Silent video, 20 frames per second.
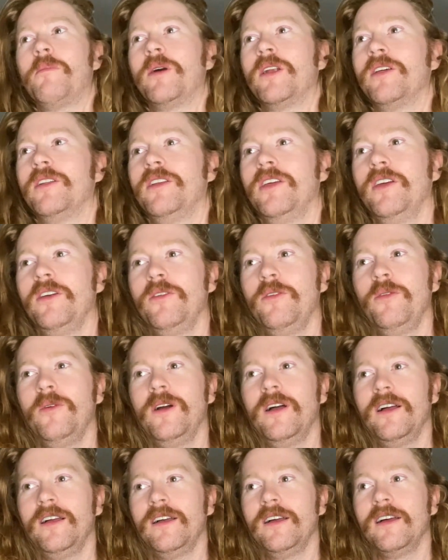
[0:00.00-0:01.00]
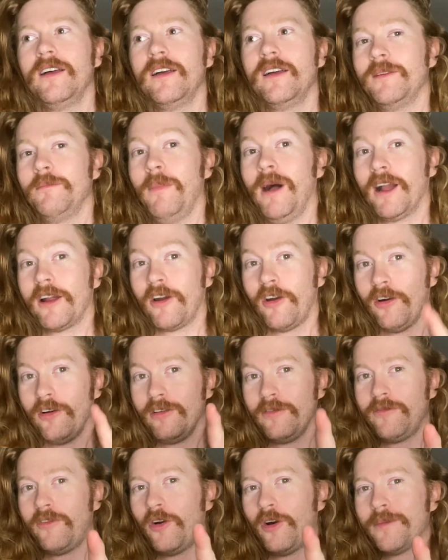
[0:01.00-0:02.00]
going to do my curl
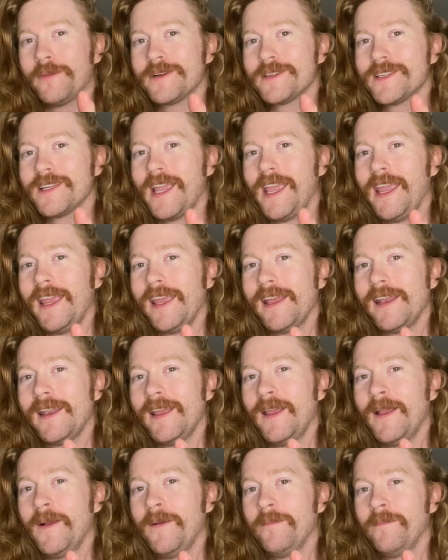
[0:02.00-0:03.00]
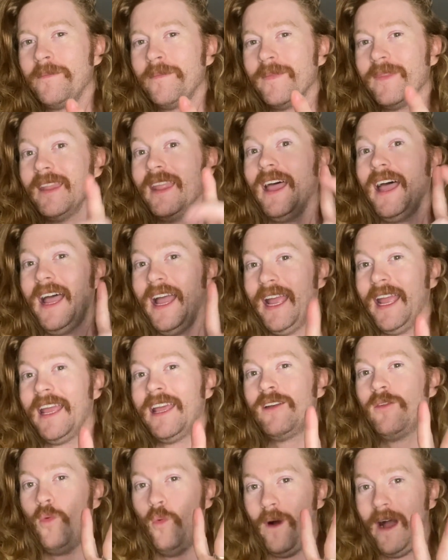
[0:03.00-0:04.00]
formers again
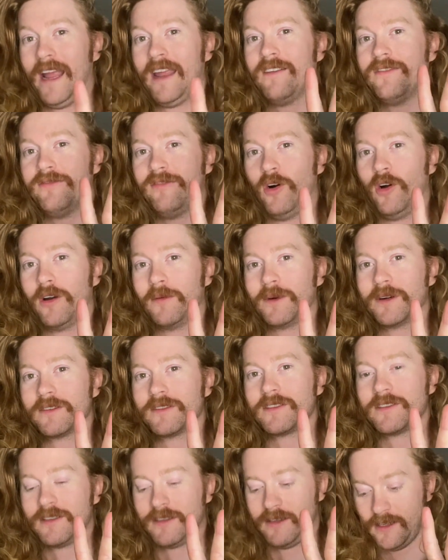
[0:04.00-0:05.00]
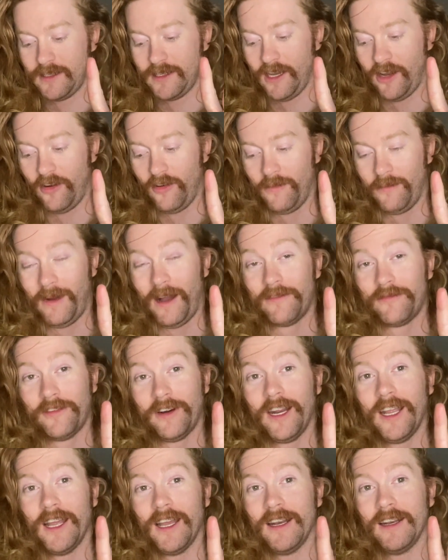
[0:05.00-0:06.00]
and wave formers. So, my
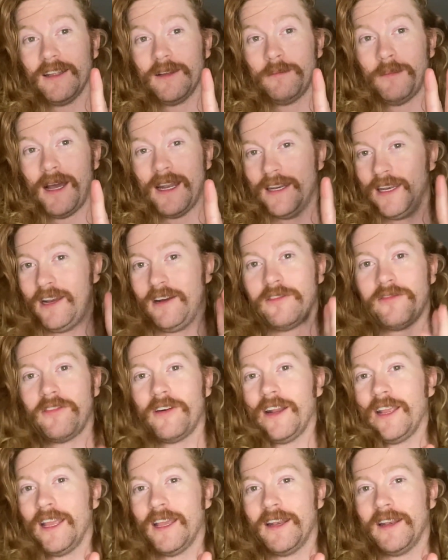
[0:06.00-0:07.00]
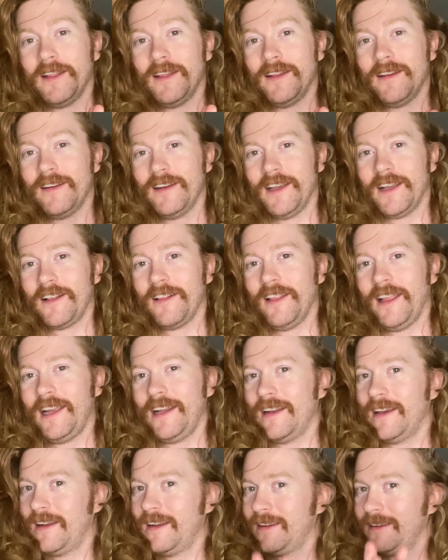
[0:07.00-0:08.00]
friend, my dear friend,
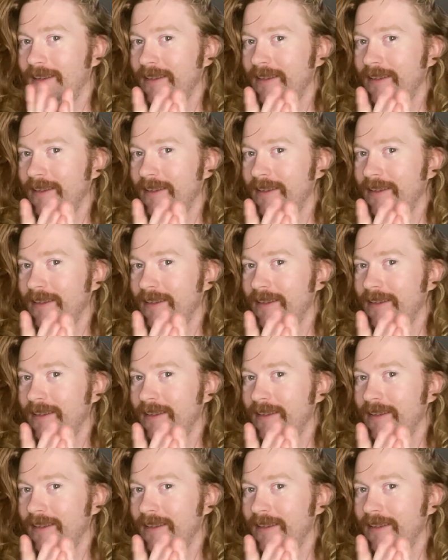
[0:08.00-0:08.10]
Nicolina,